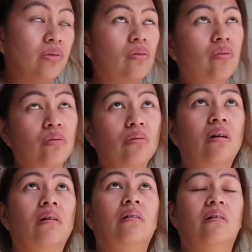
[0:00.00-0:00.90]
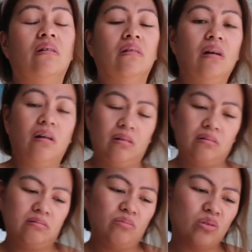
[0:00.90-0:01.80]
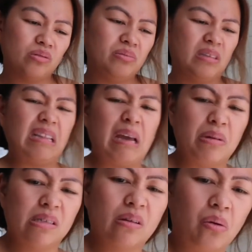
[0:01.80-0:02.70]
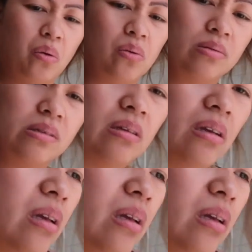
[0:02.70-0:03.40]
So yeah, most of the time it's closed.